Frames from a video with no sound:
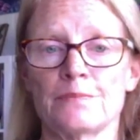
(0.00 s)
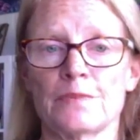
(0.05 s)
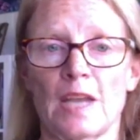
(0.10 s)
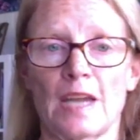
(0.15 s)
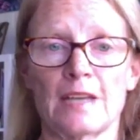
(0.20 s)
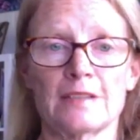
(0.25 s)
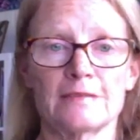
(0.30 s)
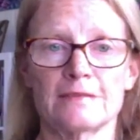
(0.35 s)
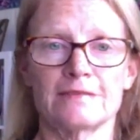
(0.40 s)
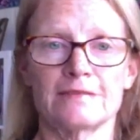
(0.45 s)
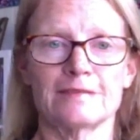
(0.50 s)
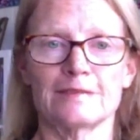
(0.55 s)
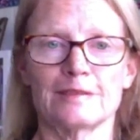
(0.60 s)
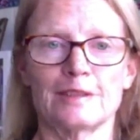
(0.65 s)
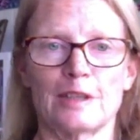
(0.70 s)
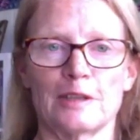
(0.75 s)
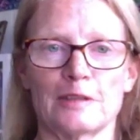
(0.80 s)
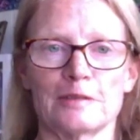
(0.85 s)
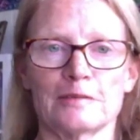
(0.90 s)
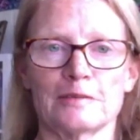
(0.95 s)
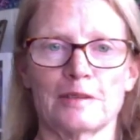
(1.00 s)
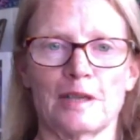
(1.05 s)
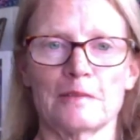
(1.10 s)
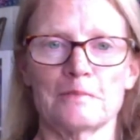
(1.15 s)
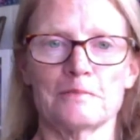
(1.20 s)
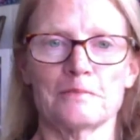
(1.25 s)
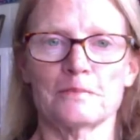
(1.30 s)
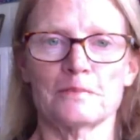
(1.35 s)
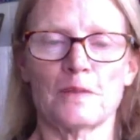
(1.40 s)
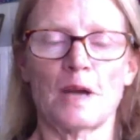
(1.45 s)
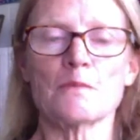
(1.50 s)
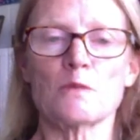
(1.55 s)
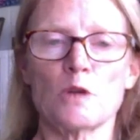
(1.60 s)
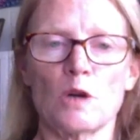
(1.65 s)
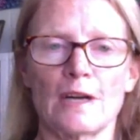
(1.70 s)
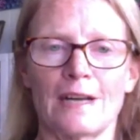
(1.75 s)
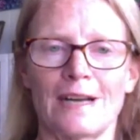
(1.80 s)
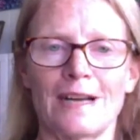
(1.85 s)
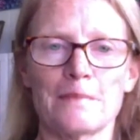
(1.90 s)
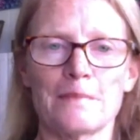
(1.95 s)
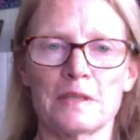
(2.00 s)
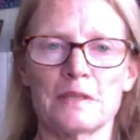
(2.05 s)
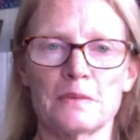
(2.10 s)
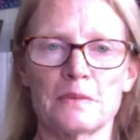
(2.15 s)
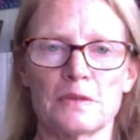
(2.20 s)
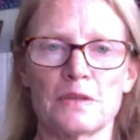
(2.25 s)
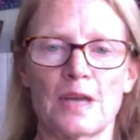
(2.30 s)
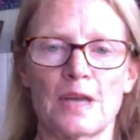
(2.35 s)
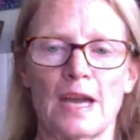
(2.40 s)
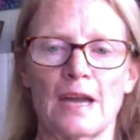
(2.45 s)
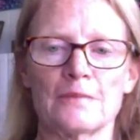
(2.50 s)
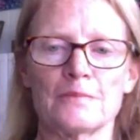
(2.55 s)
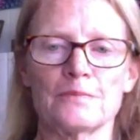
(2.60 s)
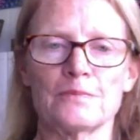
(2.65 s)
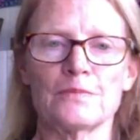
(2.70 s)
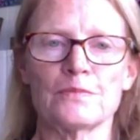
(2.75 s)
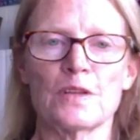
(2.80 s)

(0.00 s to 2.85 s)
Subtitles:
And, I'm quite happy with that.